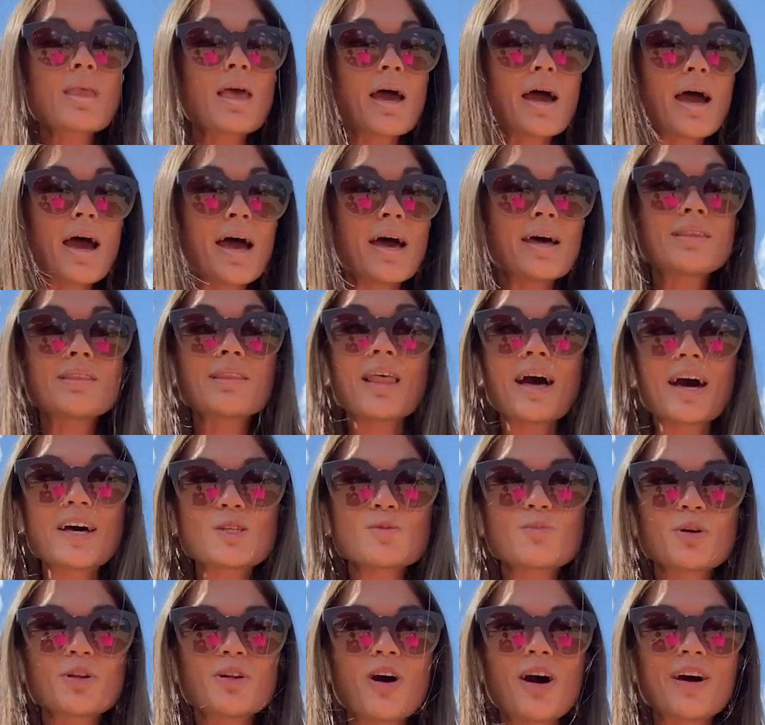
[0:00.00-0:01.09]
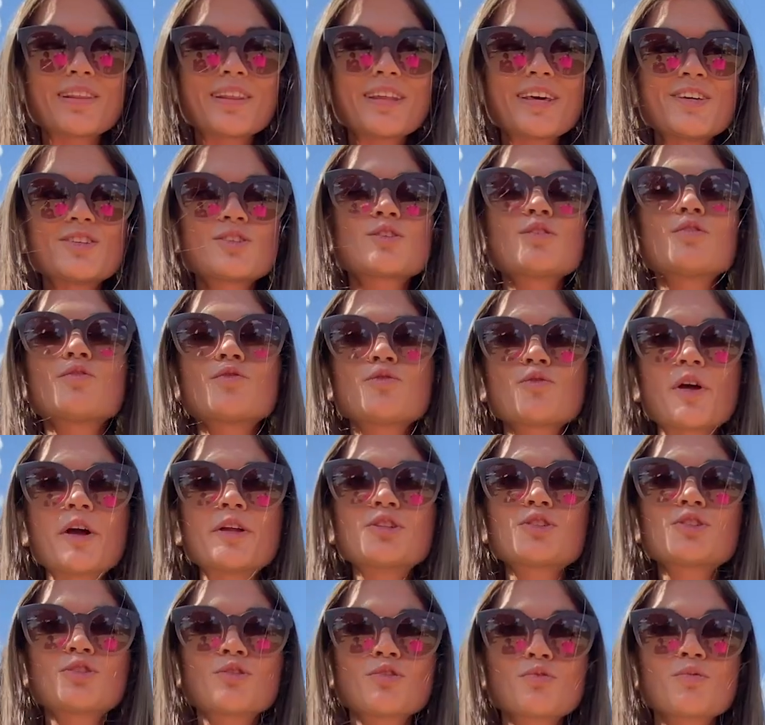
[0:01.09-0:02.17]
And last but not least,
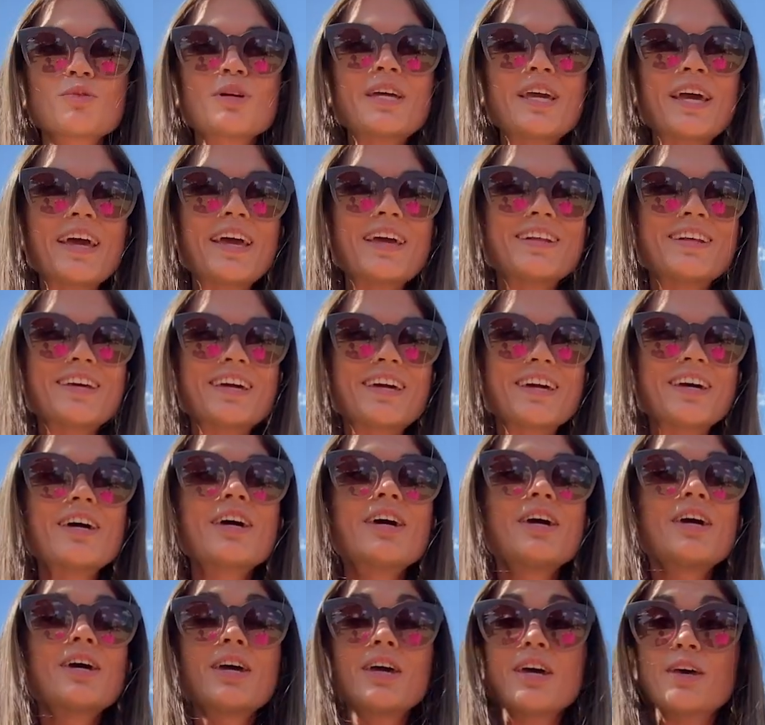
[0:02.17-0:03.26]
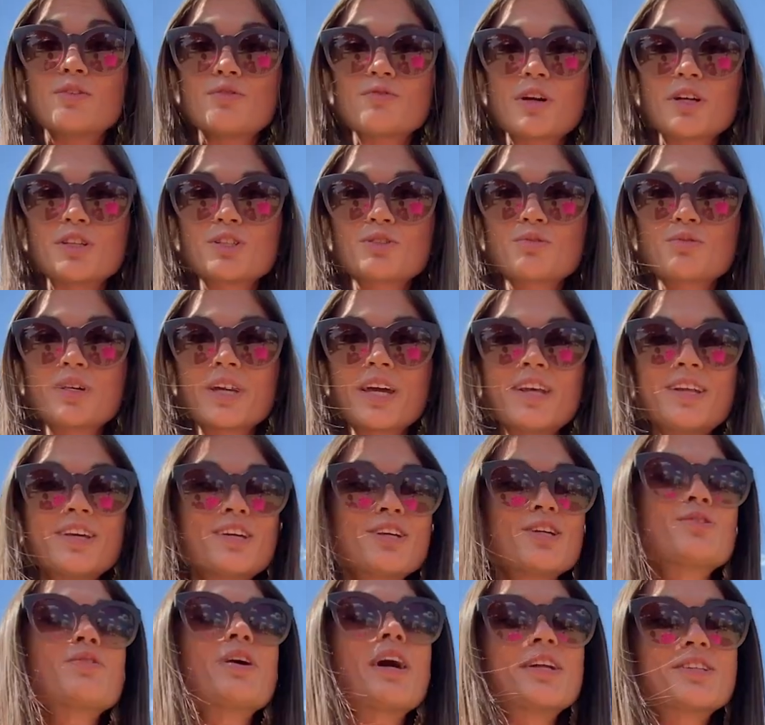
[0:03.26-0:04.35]
French 380. In French 380,
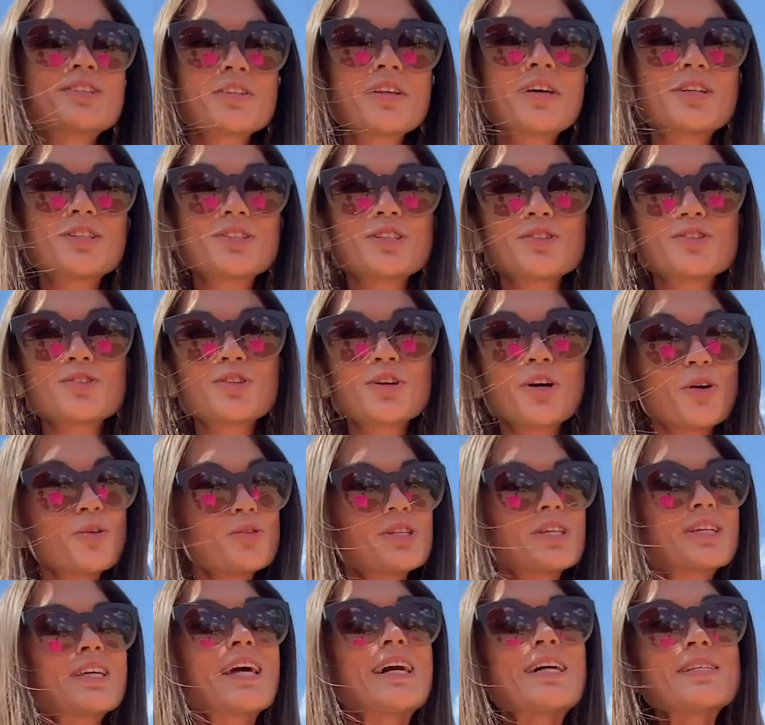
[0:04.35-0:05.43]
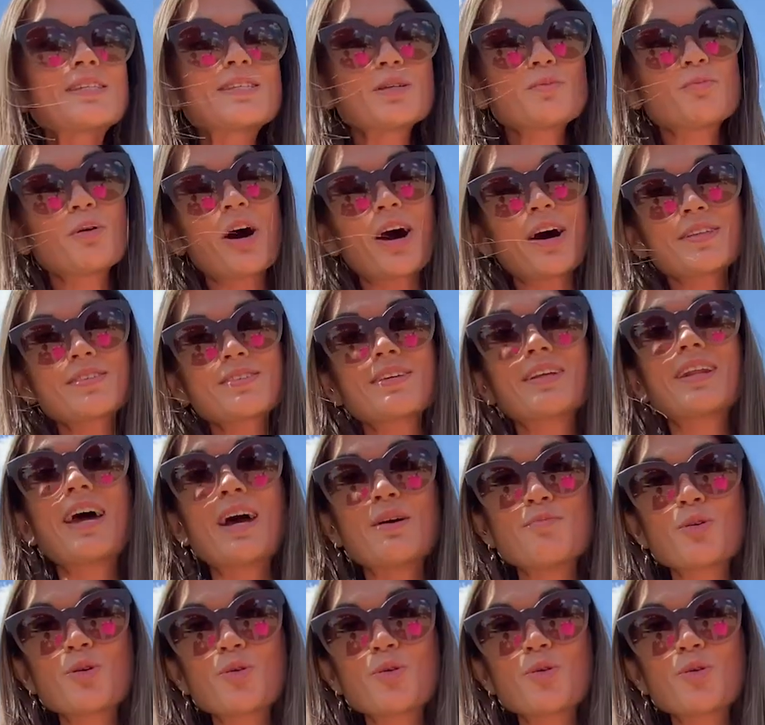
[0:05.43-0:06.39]
congratulations go to Kelsey Potts and Emma